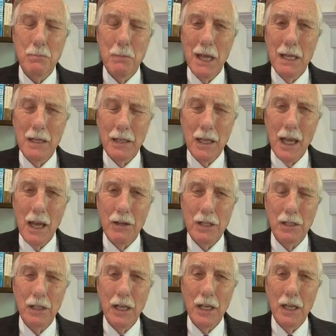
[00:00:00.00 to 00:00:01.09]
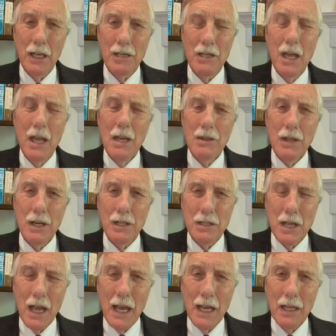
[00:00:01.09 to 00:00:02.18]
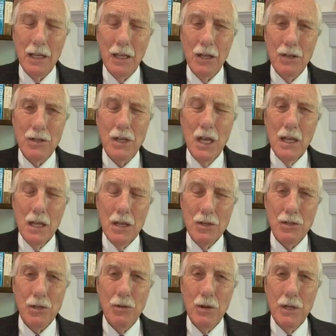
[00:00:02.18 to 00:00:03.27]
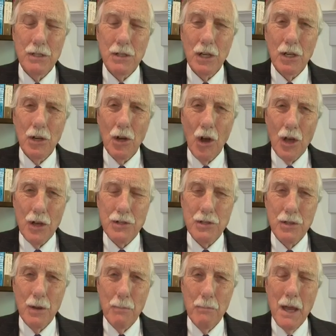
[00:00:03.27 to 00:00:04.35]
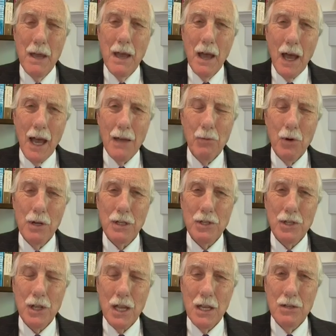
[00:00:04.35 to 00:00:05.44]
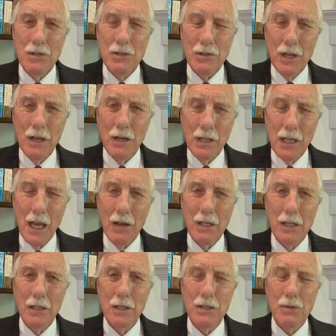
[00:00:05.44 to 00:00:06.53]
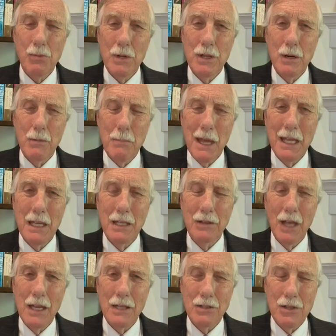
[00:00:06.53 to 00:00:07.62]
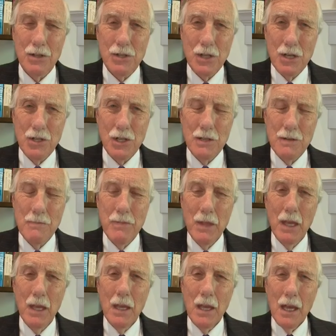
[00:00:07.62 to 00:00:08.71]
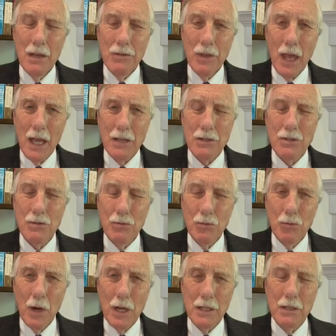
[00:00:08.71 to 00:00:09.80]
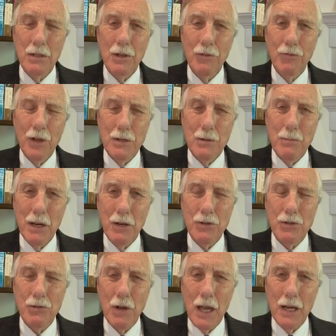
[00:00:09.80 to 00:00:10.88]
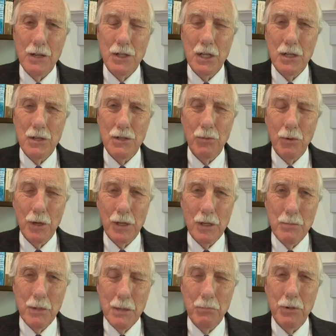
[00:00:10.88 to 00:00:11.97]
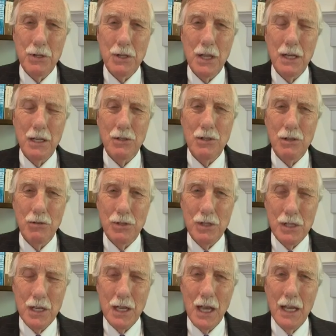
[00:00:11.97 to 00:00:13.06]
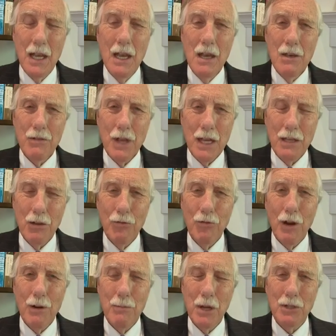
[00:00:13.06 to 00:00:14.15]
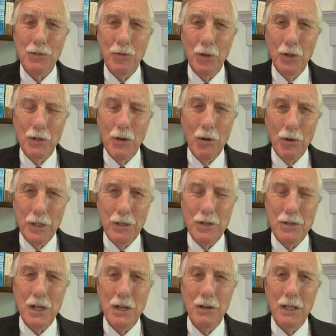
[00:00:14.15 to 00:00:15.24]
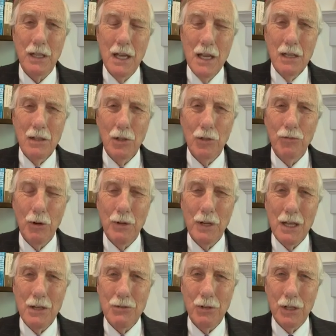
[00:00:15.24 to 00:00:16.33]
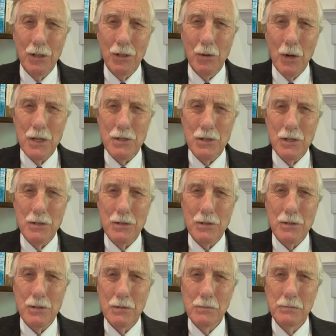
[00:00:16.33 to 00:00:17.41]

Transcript: make a calculation that attacking us is going to cost them. I want to change their calculus when they're making that decision. And that's what the fundamental strategy is that we're going to be presenting to you today. Thank you very much for holding this hearing. Look forward to answering your questions.